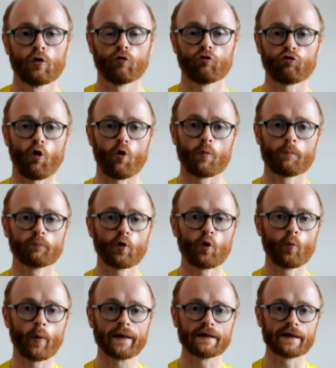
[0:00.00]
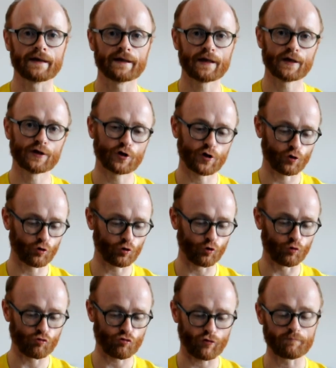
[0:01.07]
So, quickly in
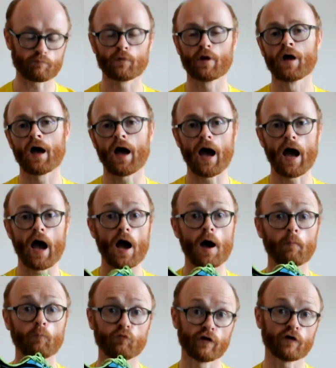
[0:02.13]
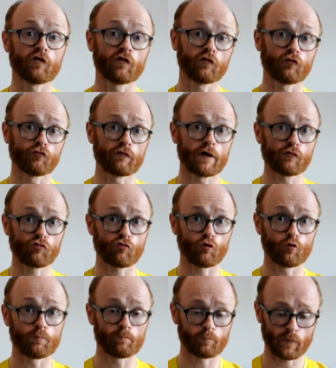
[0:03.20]
conclusion, um, this is a great
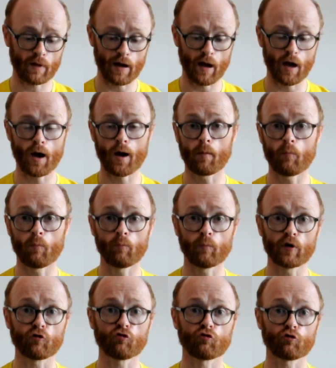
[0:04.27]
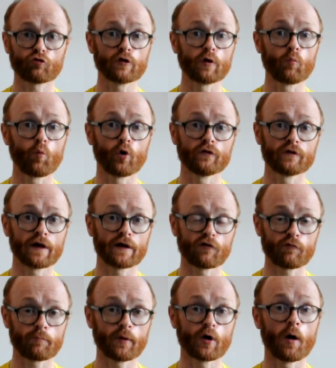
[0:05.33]
shoe. Um, it's certainly one that
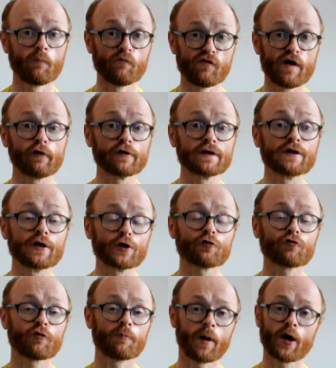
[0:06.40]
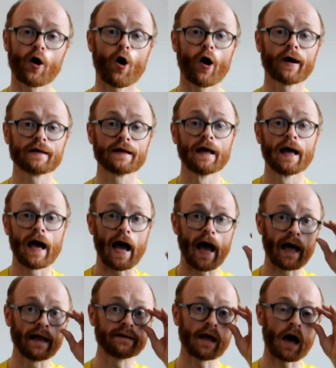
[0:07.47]
has become very dear to my heart.
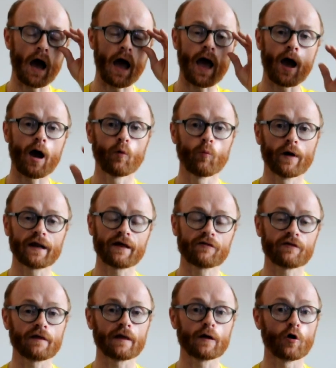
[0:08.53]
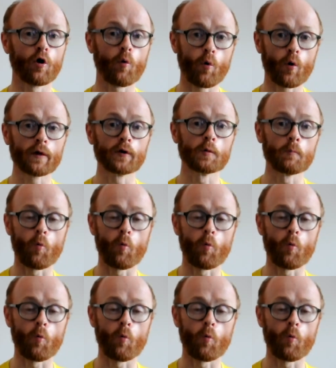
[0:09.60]
And uh, when I sit, go in the